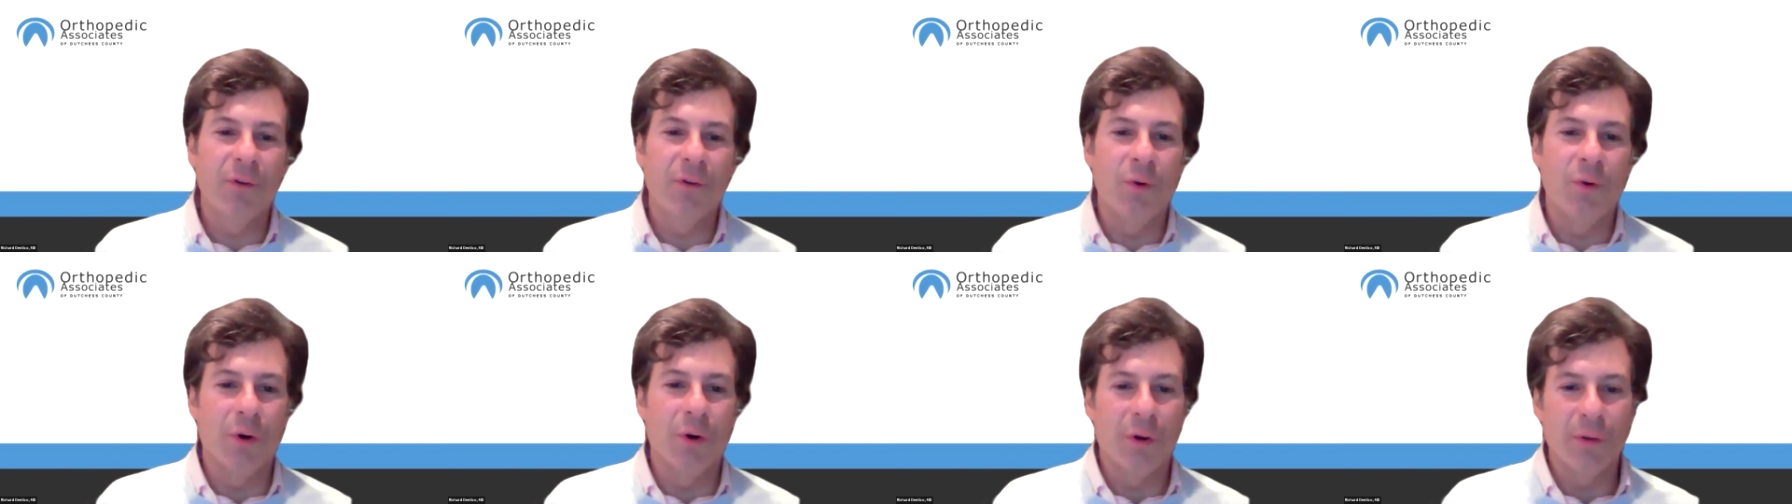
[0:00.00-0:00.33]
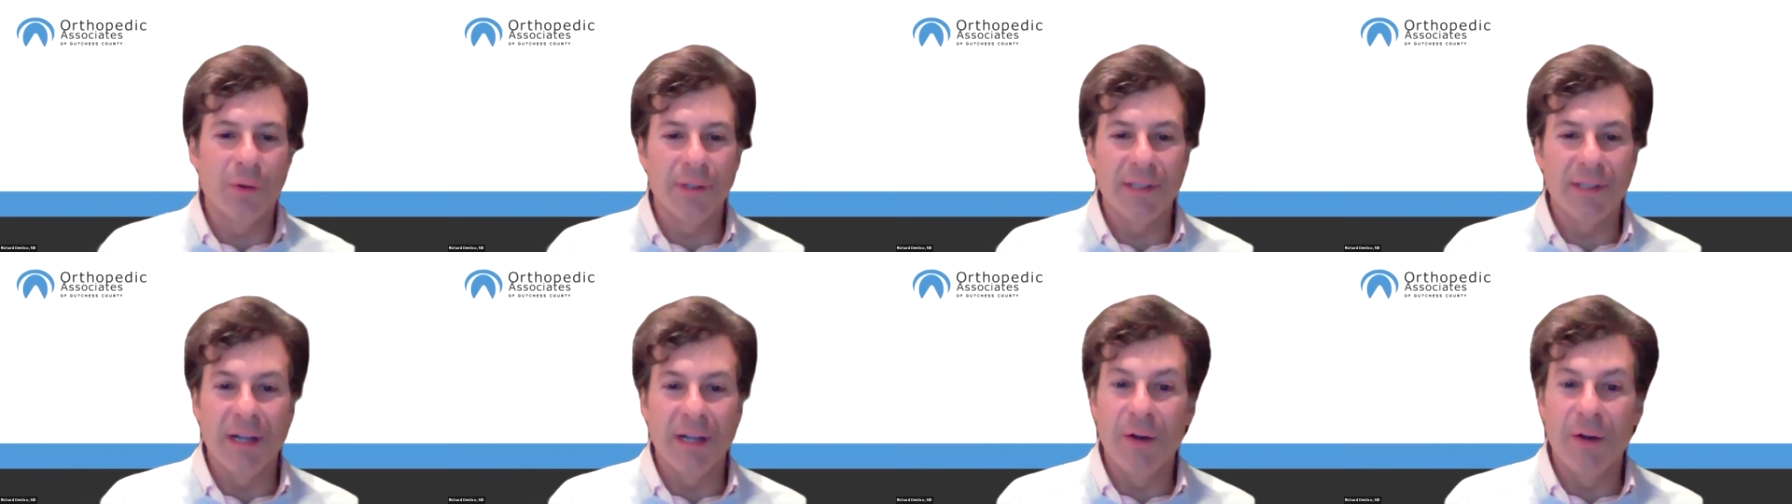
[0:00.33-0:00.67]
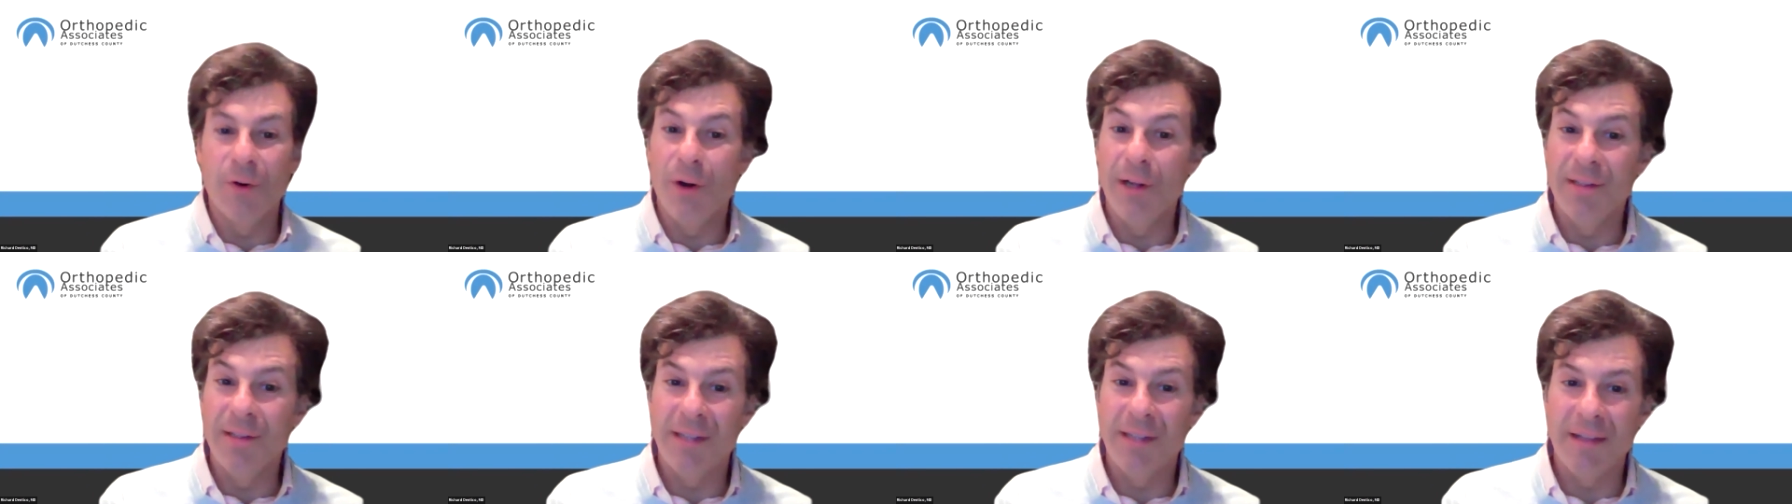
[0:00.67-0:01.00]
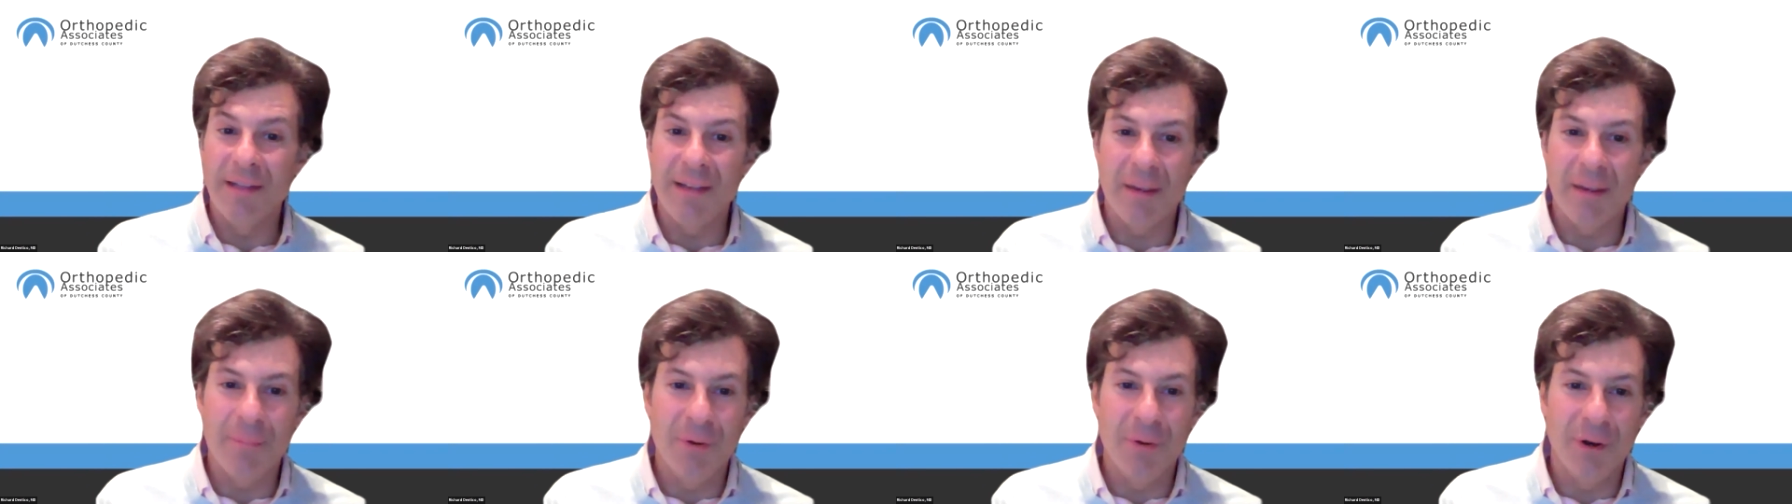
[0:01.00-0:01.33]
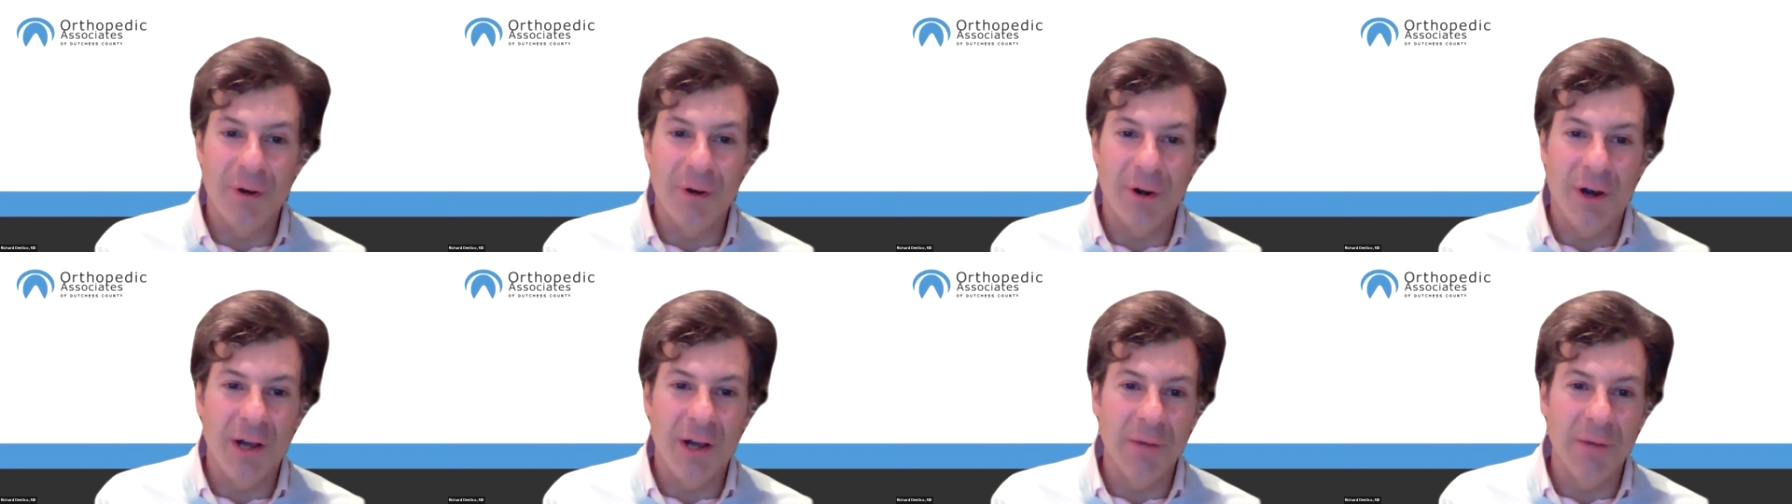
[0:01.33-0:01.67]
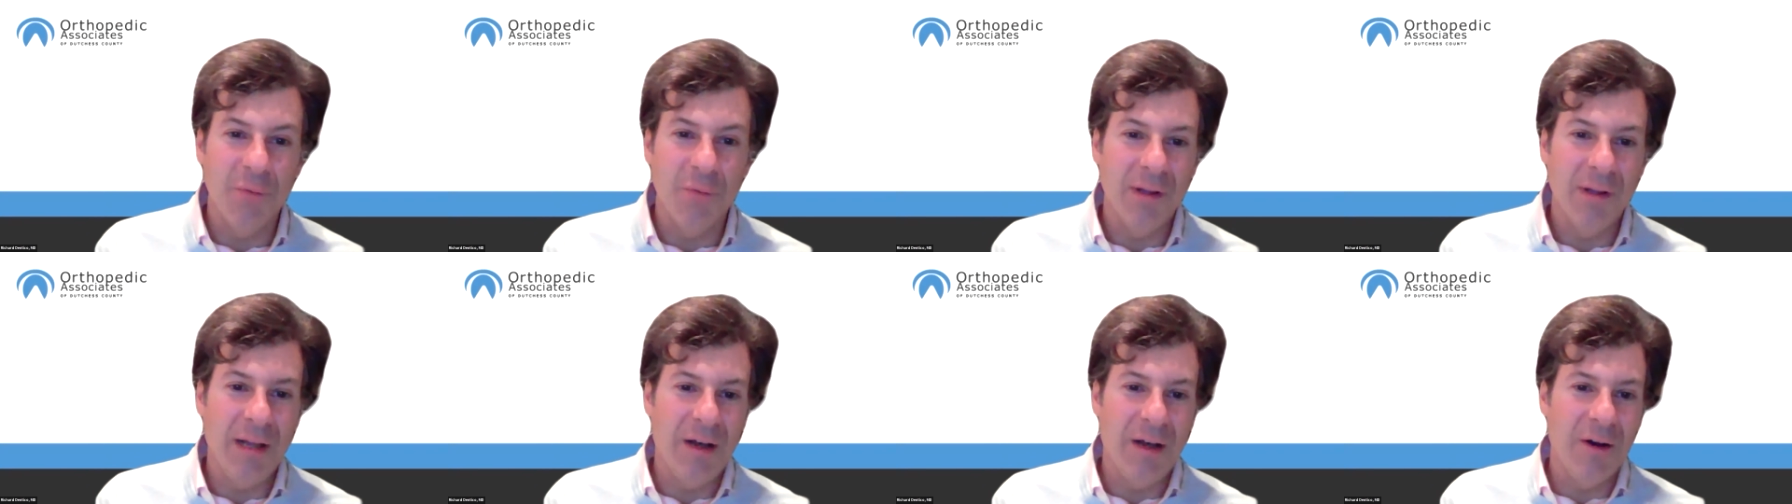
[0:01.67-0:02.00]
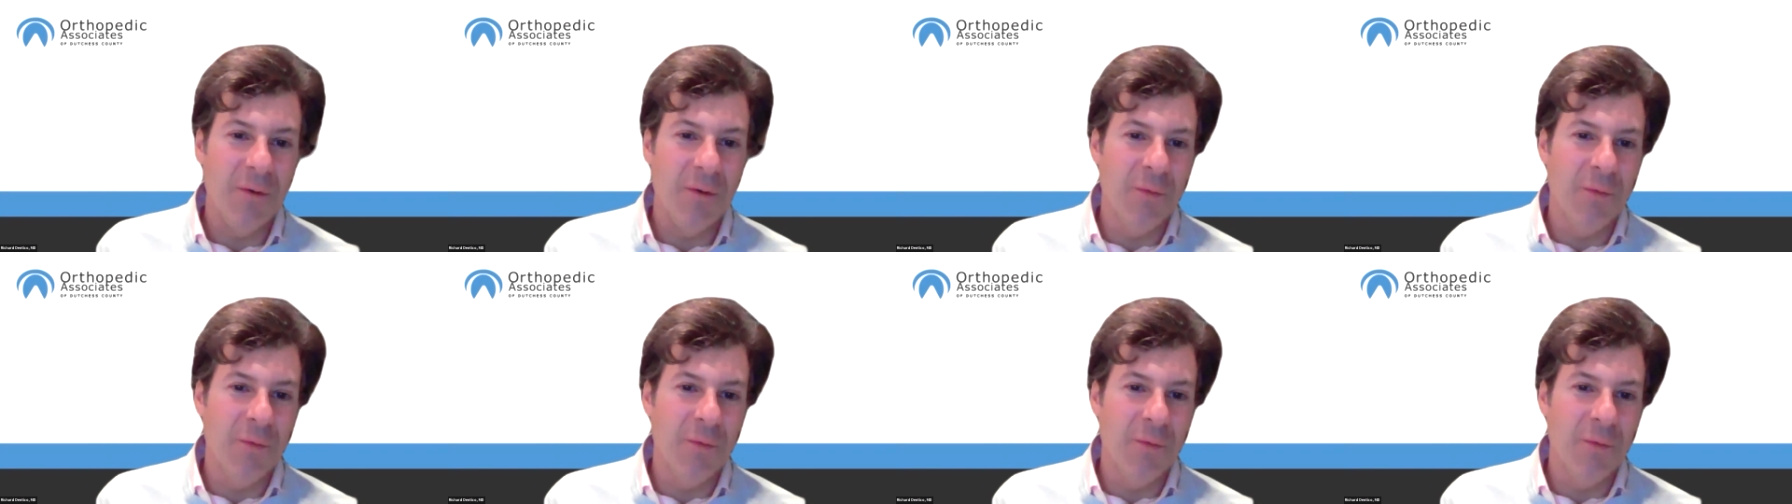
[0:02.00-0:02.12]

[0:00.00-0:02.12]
corticosteroids that they're put on will